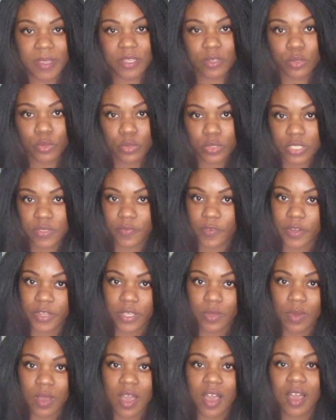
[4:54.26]
be news for
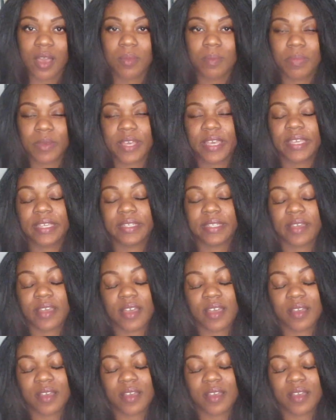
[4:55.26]
you all, but